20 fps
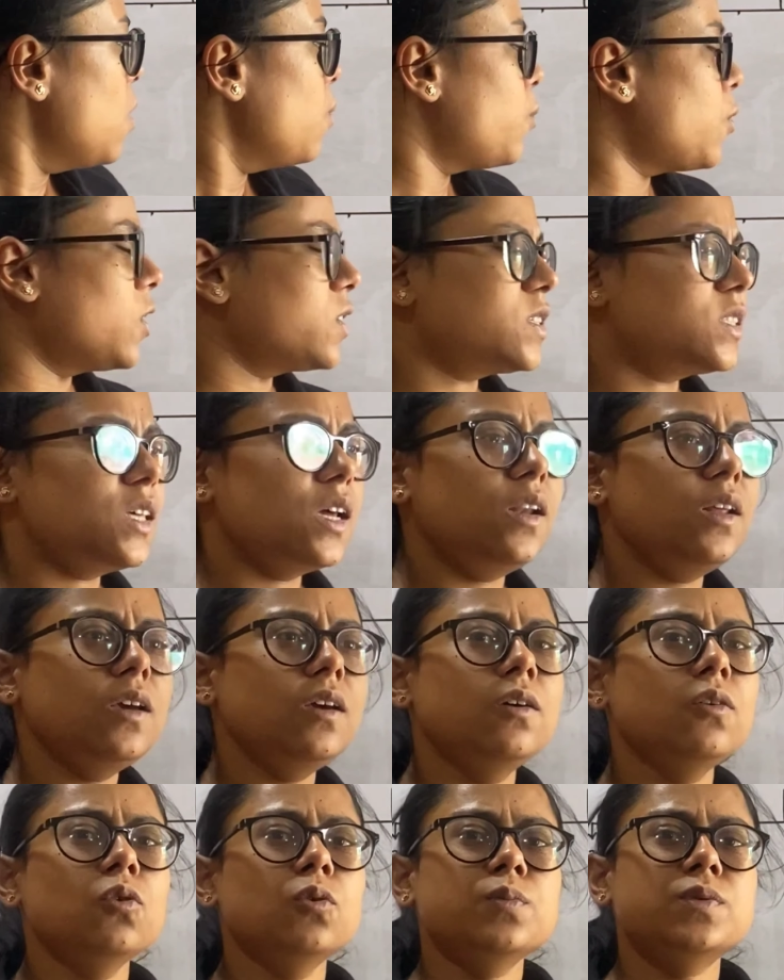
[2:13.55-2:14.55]

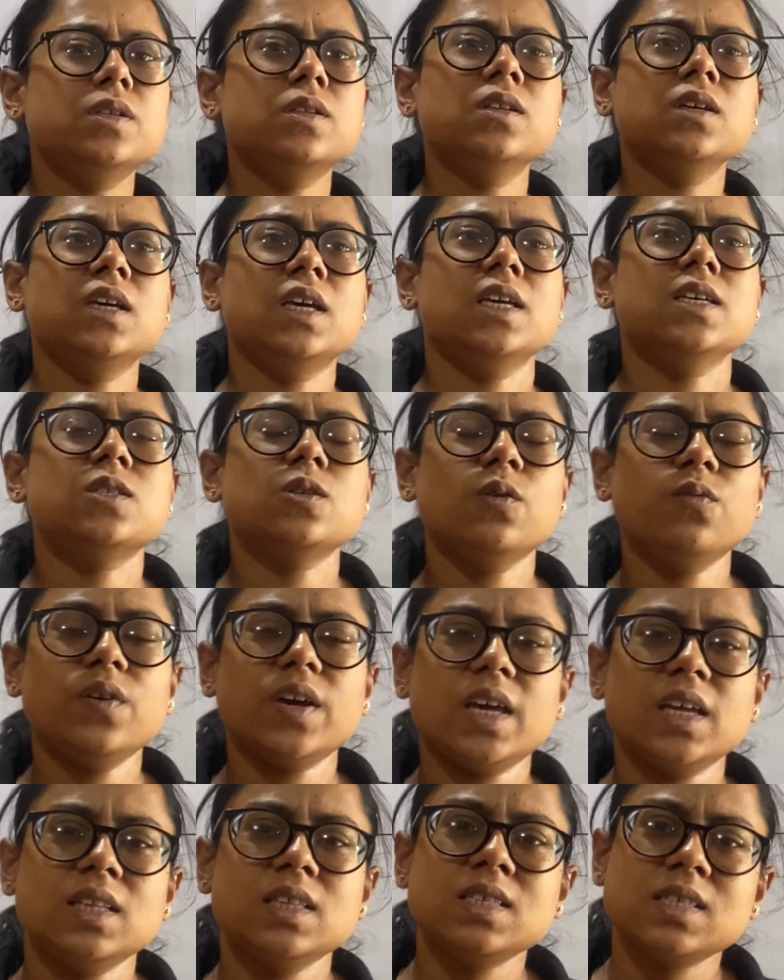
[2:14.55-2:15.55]
Prosthetic groups in the case
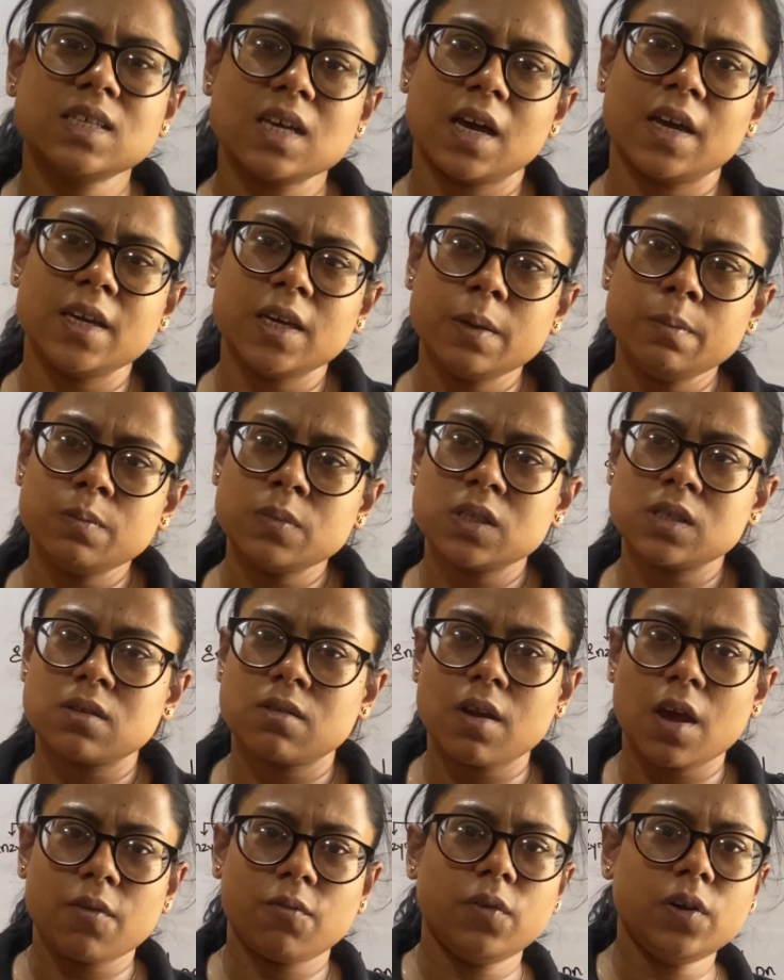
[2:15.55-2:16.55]
of enzymes
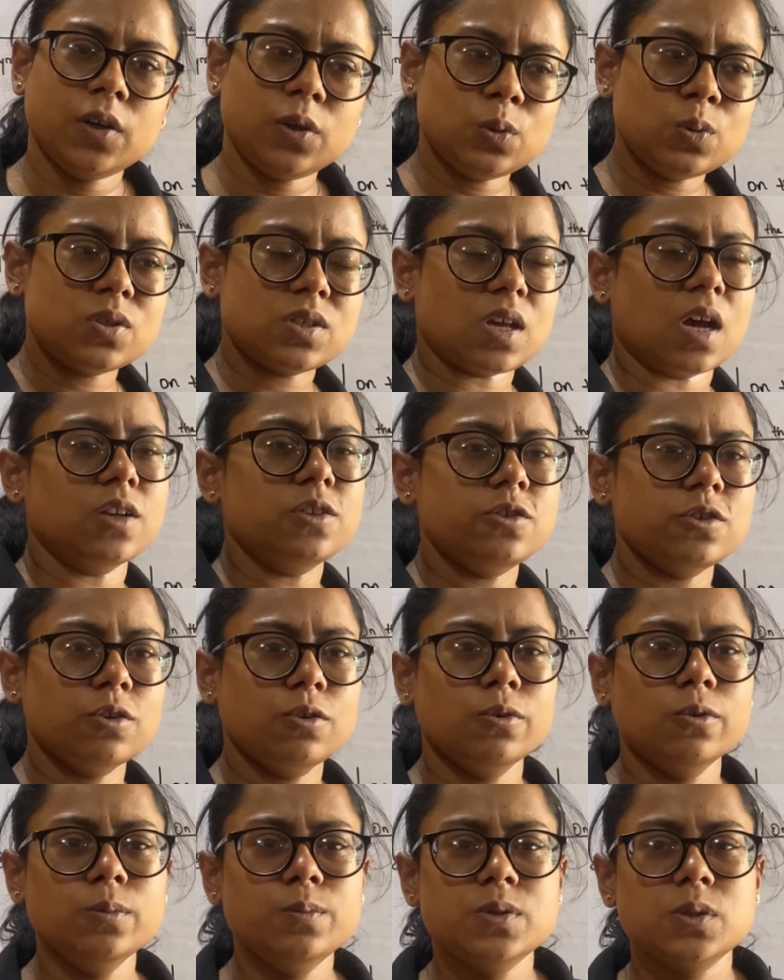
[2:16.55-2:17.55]
refer to such
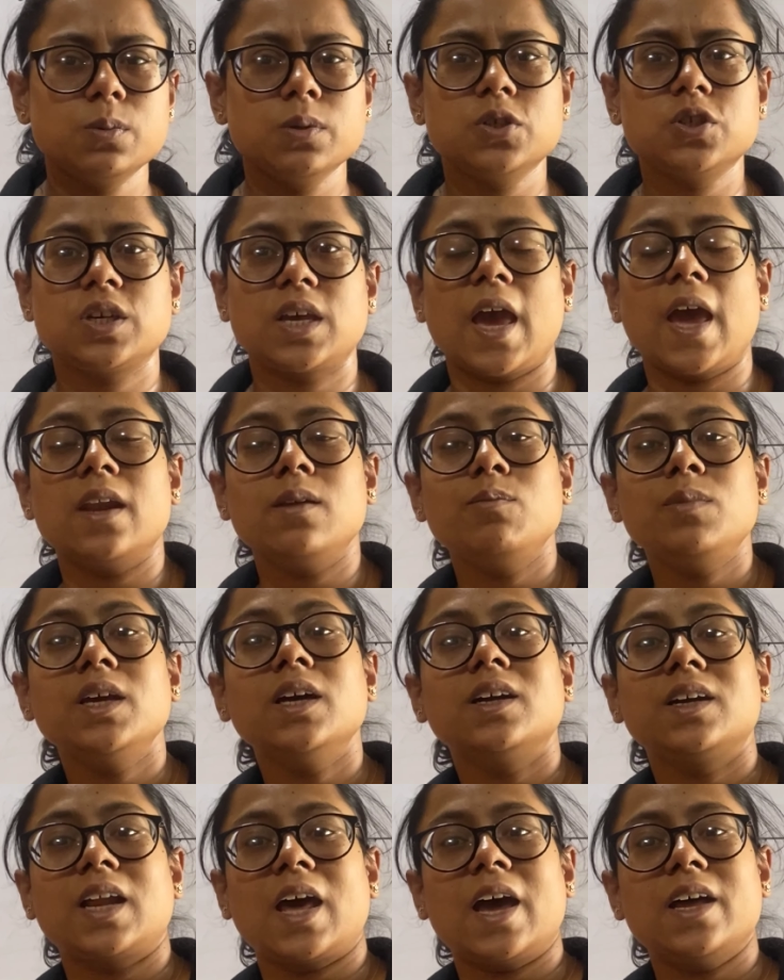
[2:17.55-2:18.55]
groups which can be
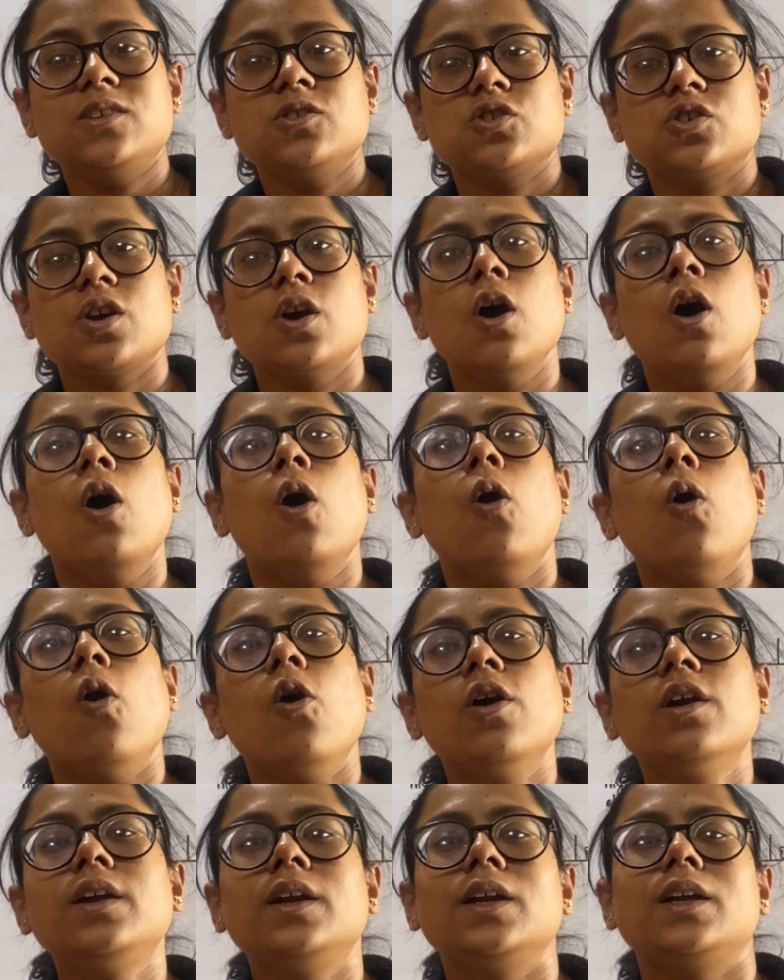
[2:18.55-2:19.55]
attached
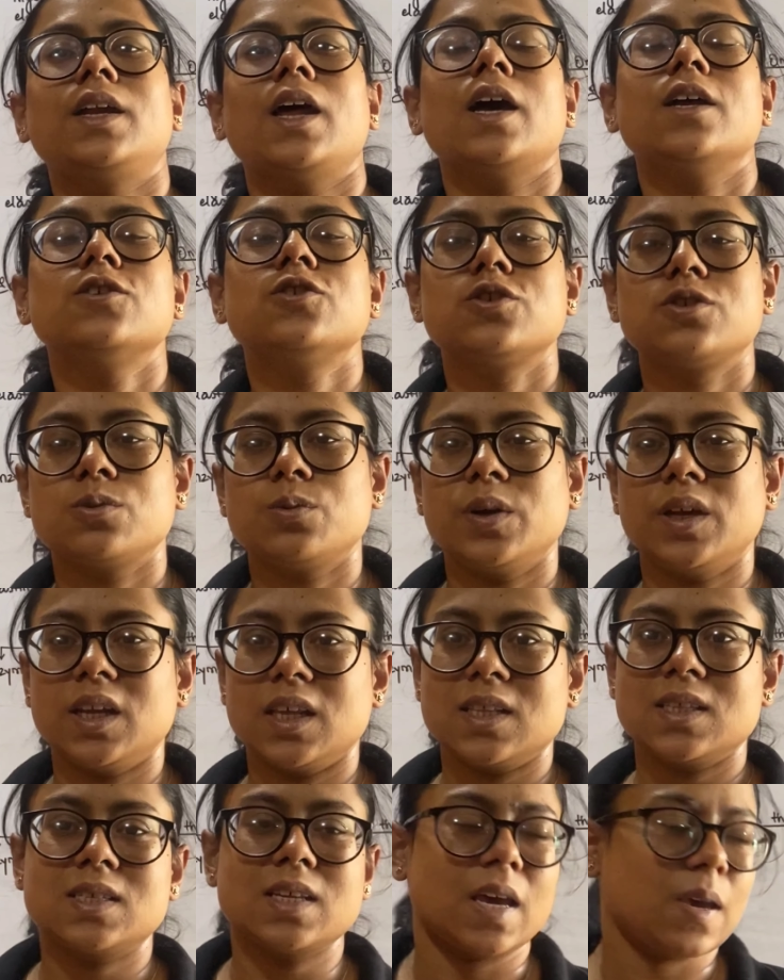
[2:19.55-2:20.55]
or detached to an
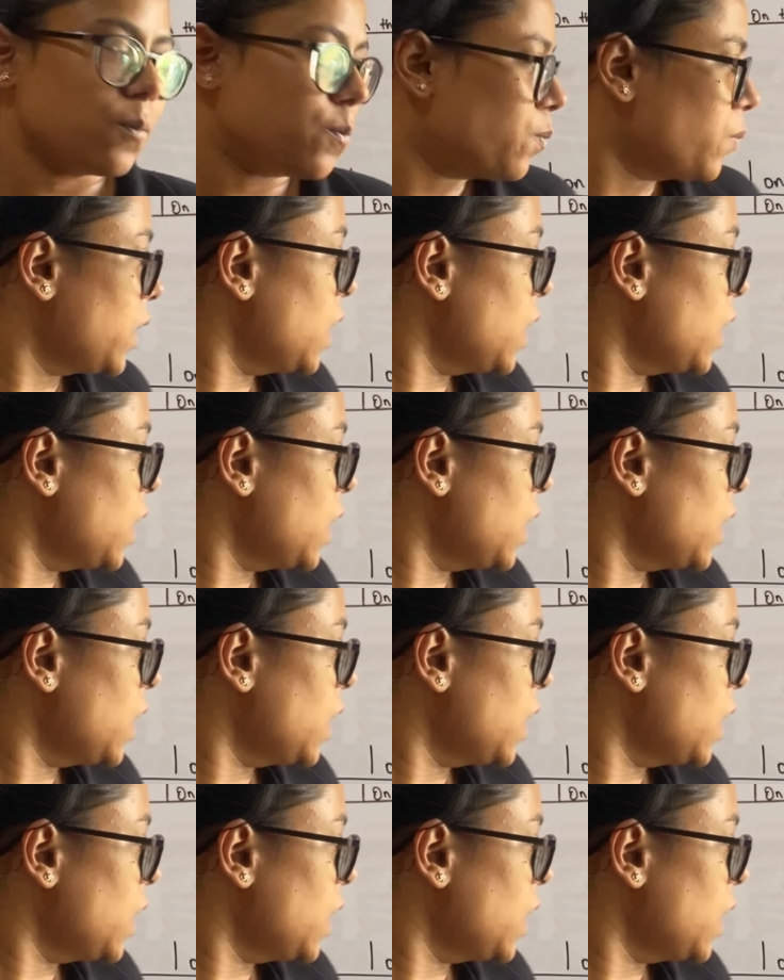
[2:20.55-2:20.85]
enzyme.